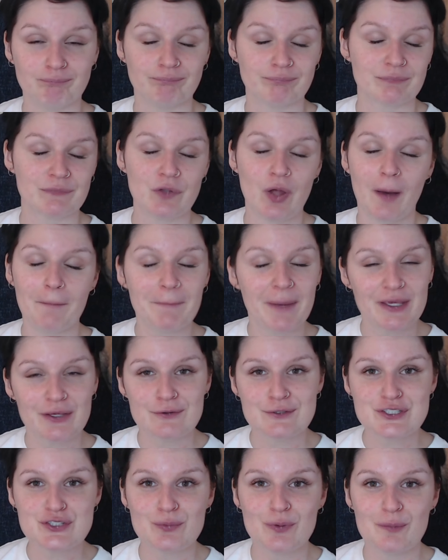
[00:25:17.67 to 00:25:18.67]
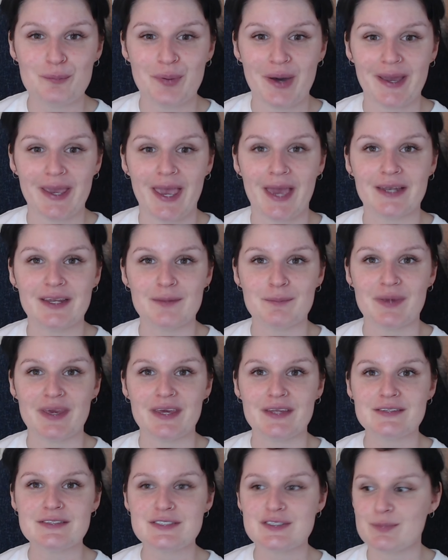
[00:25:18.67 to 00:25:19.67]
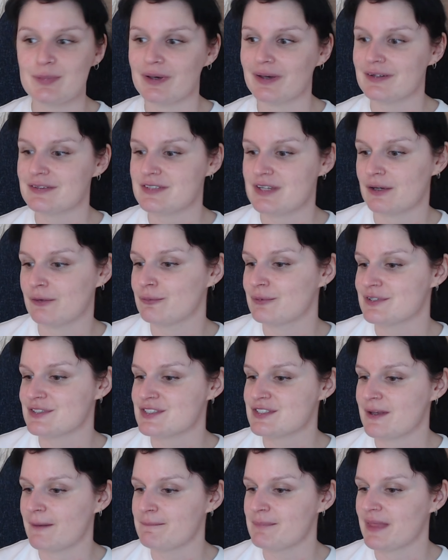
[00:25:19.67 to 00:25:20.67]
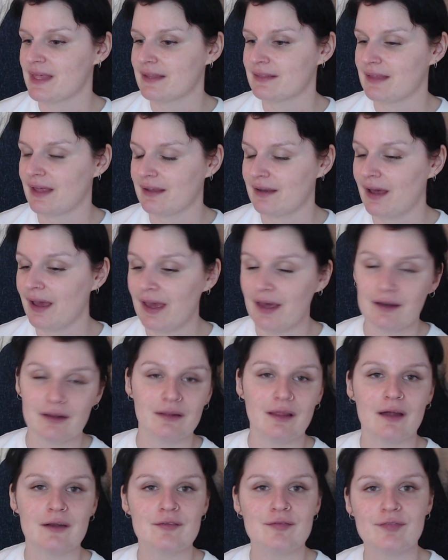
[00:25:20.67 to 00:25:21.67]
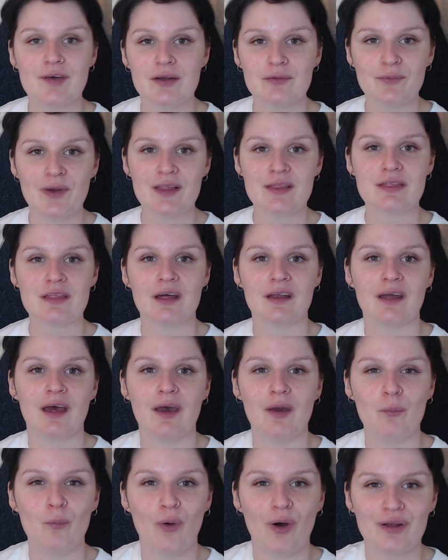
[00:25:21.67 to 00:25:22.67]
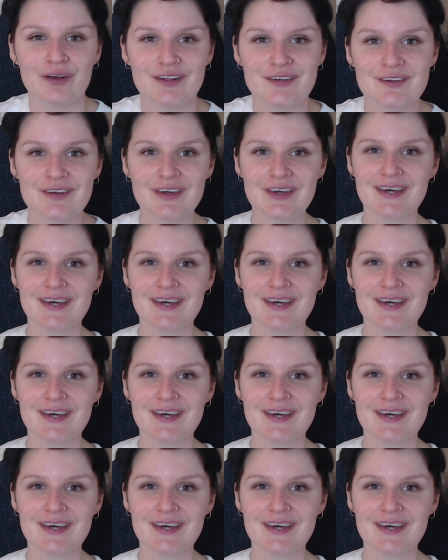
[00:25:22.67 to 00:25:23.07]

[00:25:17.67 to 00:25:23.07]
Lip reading: Not my usual by any means, but it was something that I had a lot of fun with and I wanted